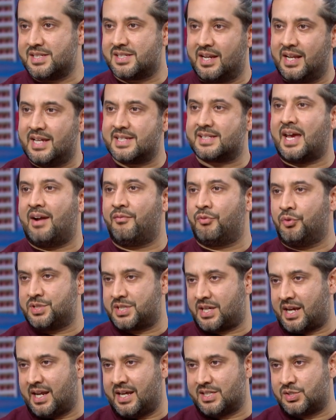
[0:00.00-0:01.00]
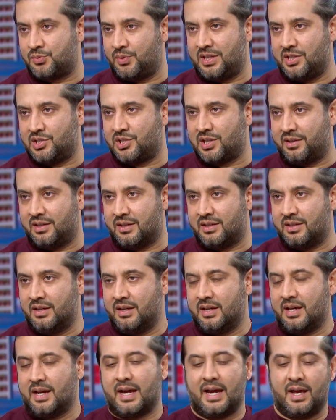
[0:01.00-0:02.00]
and let's get everyone to connect with each other.
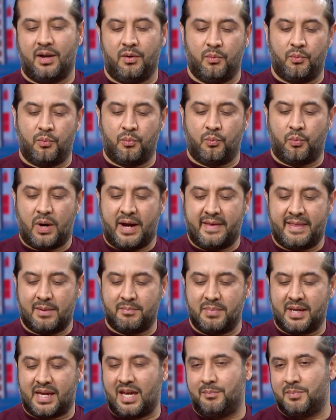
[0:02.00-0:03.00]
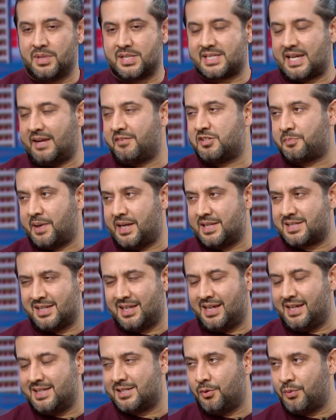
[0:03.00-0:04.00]
And why that became a safe space and
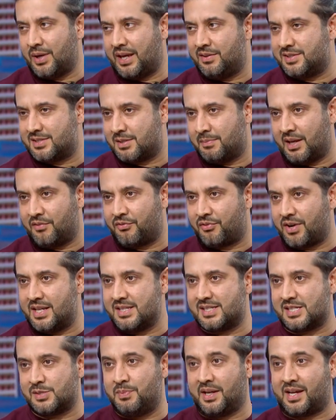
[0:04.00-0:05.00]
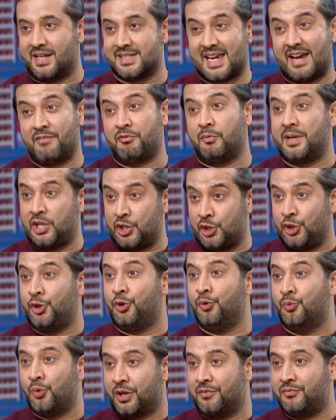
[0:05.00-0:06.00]
easy way to make friends is because everybody knew
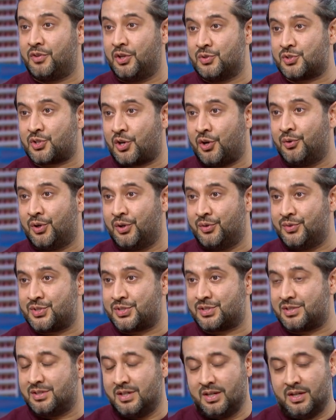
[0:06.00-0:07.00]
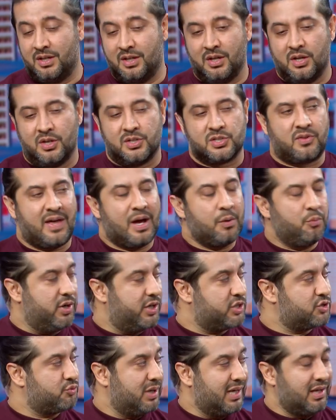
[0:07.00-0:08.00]
one of those co-hosts. Mm-hmm. So that
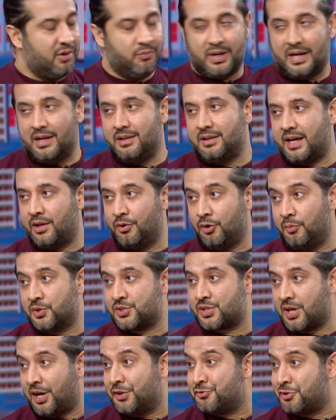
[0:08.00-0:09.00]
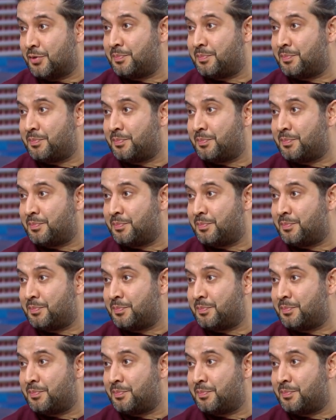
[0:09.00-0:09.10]
worked really well, and almost 100